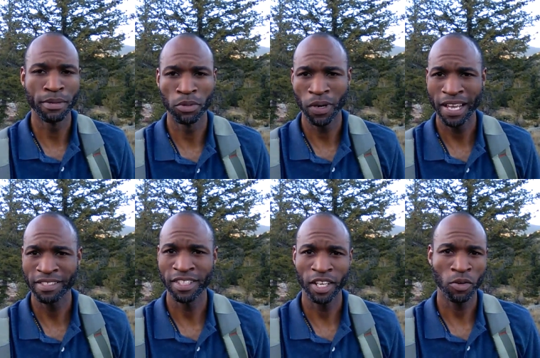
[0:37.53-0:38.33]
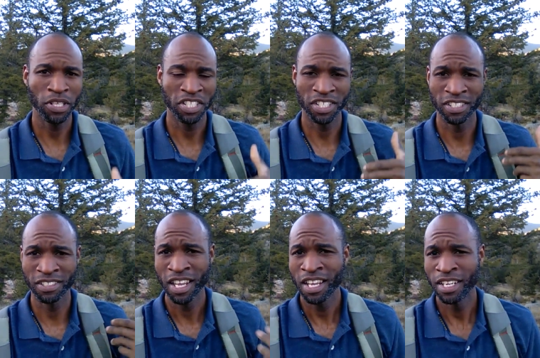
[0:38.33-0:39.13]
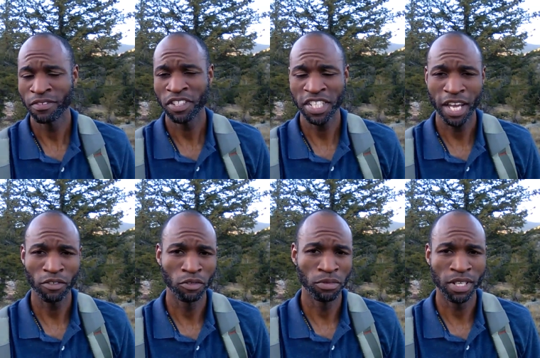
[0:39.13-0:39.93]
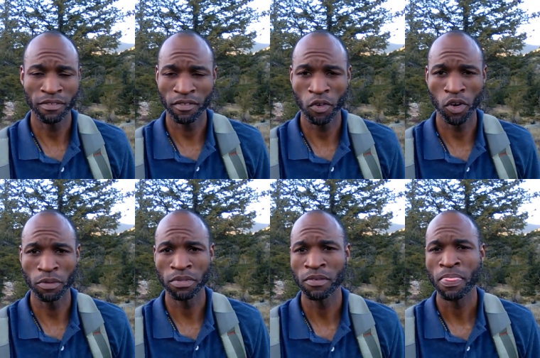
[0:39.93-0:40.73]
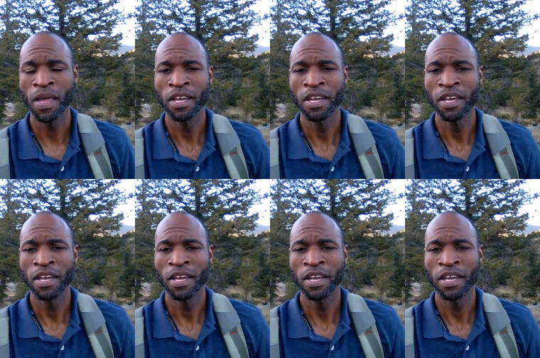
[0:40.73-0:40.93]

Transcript: People were asking that question, different chat rooms, different forums.